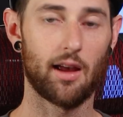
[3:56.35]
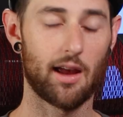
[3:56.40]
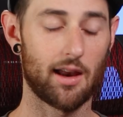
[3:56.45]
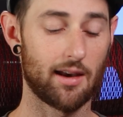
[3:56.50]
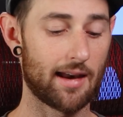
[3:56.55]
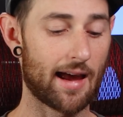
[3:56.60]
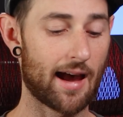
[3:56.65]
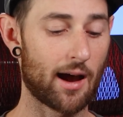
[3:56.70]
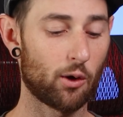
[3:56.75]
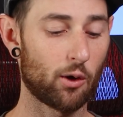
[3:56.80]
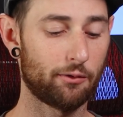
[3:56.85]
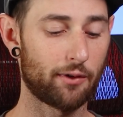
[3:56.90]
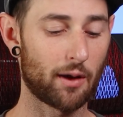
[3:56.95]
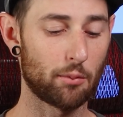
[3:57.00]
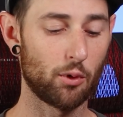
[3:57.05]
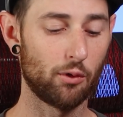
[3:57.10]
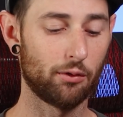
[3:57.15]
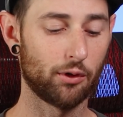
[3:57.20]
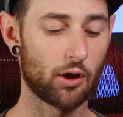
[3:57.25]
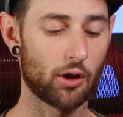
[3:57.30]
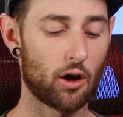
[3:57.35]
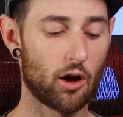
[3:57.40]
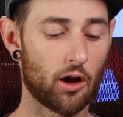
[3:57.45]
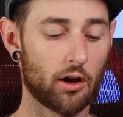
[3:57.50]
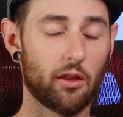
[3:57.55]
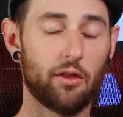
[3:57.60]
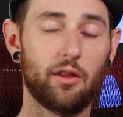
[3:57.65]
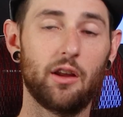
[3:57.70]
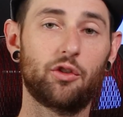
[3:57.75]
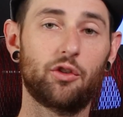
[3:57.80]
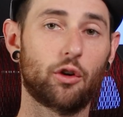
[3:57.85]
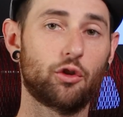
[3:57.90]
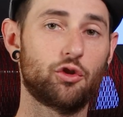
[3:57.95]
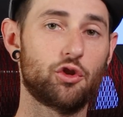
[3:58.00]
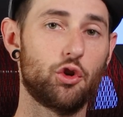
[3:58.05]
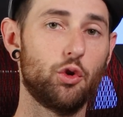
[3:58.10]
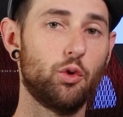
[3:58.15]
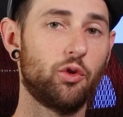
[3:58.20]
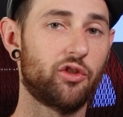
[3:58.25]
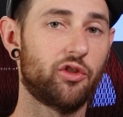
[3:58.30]
And now if I move along, these are
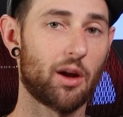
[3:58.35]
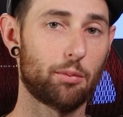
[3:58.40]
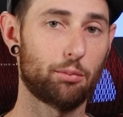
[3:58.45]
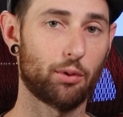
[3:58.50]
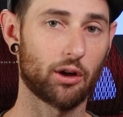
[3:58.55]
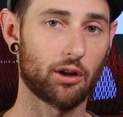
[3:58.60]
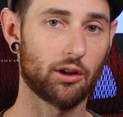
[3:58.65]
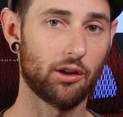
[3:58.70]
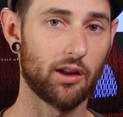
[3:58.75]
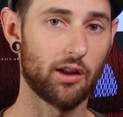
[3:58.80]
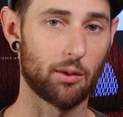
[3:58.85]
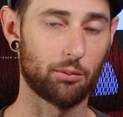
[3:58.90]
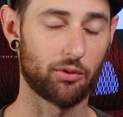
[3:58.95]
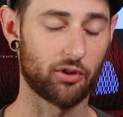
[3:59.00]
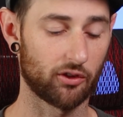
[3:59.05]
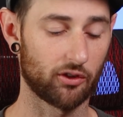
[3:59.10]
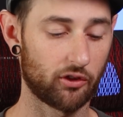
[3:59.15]
two separate clips.